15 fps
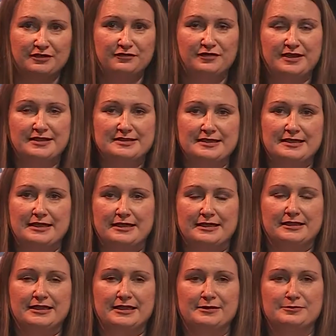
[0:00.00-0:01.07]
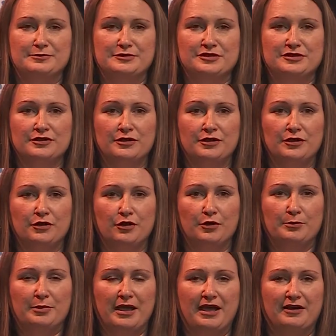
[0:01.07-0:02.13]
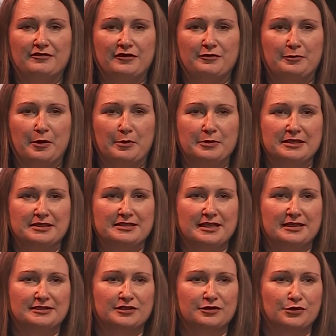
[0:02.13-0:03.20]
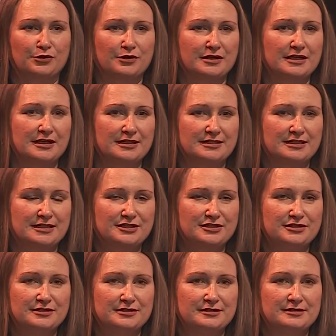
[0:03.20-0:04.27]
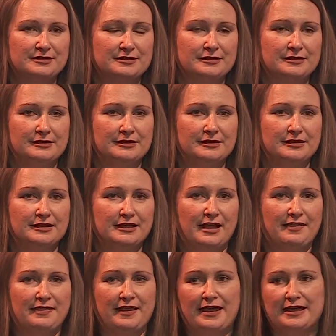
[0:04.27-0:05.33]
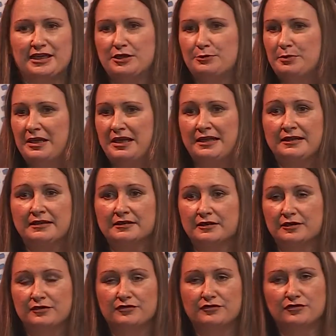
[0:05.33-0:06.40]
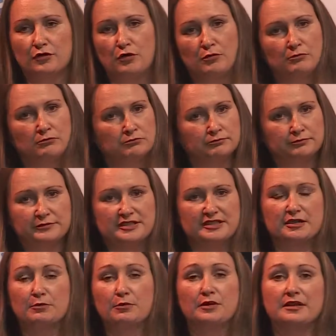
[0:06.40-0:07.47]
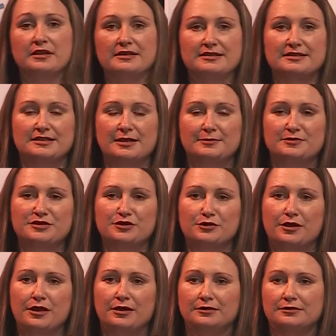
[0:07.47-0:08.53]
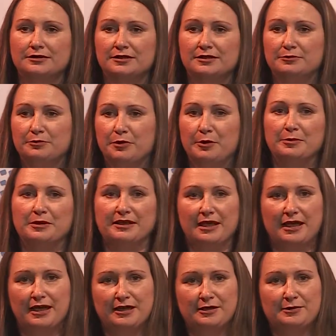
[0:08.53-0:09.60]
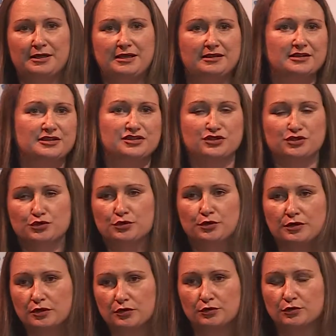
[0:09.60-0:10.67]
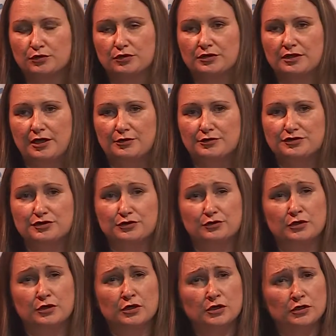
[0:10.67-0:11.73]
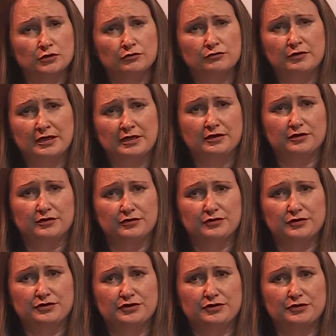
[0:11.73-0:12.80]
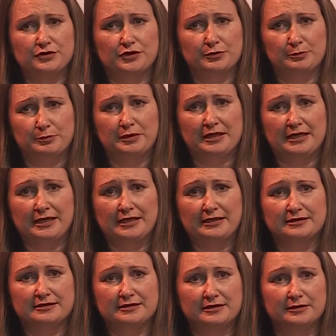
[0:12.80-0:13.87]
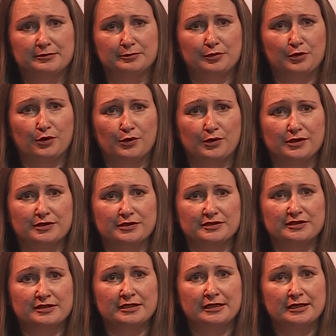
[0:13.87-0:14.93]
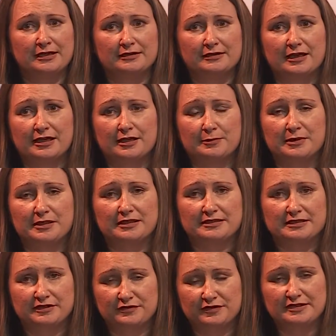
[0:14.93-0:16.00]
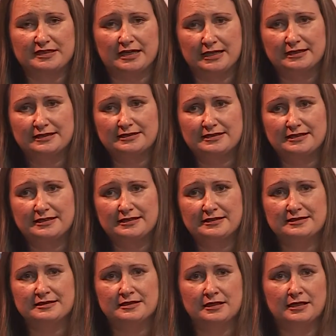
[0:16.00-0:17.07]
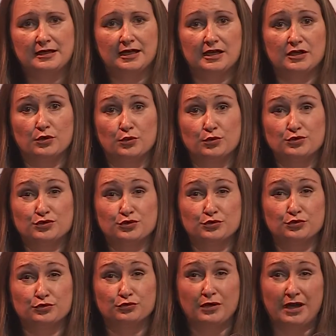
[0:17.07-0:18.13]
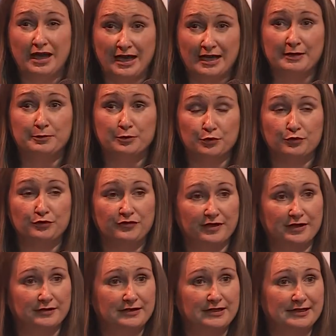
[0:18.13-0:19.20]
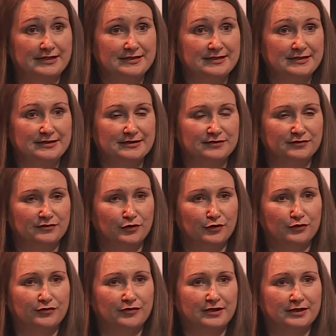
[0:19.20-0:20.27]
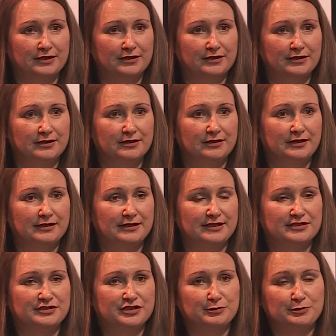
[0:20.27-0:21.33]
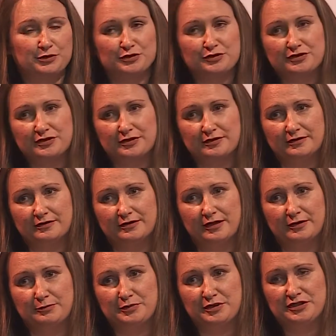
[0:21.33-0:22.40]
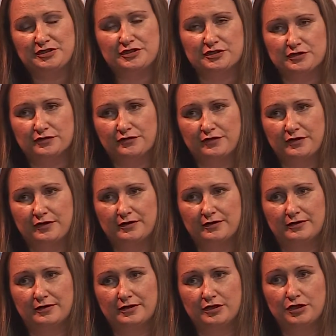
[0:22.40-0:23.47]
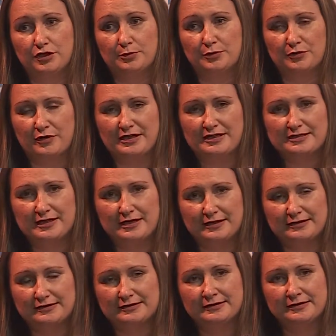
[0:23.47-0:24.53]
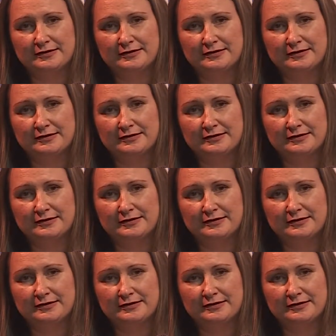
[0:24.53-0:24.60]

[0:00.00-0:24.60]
investigate claims on behalf of public sector organisations, and that can be anything from someone that slips on a public highway that's suing the local council, right through to complex employers' liability fatalities, and also high profile cases involving alleged abuse and breaches of the Human Rights Act.